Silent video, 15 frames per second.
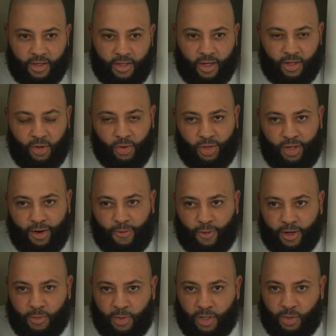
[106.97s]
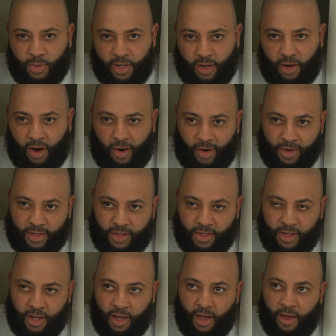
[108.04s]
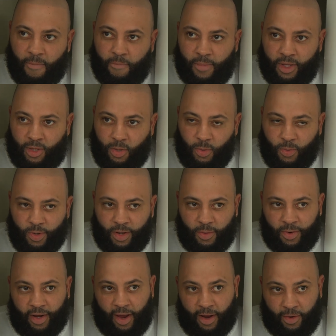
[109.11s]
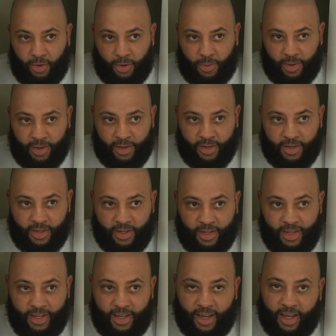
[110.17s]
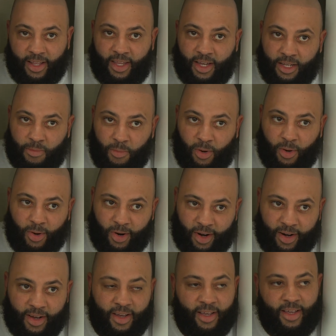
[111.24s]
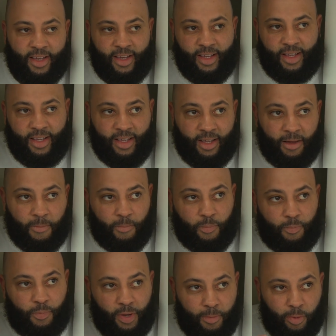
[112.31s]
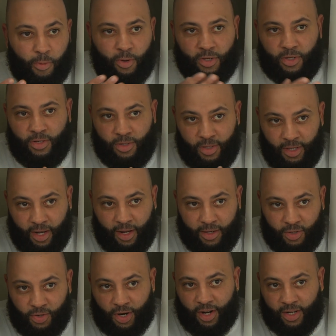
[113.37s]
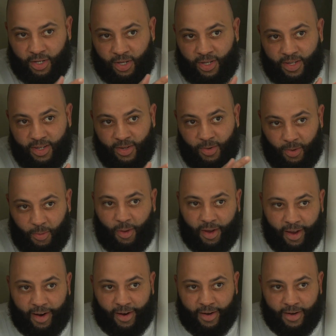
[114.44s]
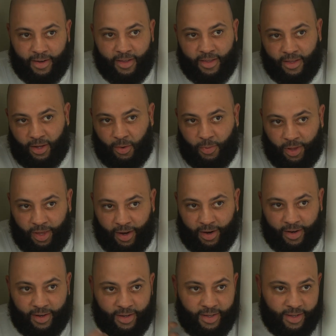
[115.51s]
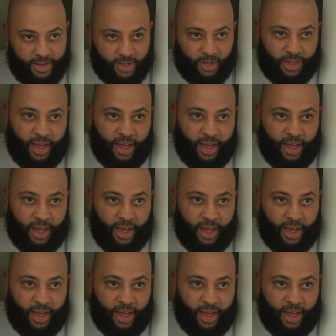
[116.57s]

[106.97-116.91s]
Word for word: Because there's no difference between Lawrence, Methuen, and Andover, and there's more people dealing drugs over here than over there. Mm.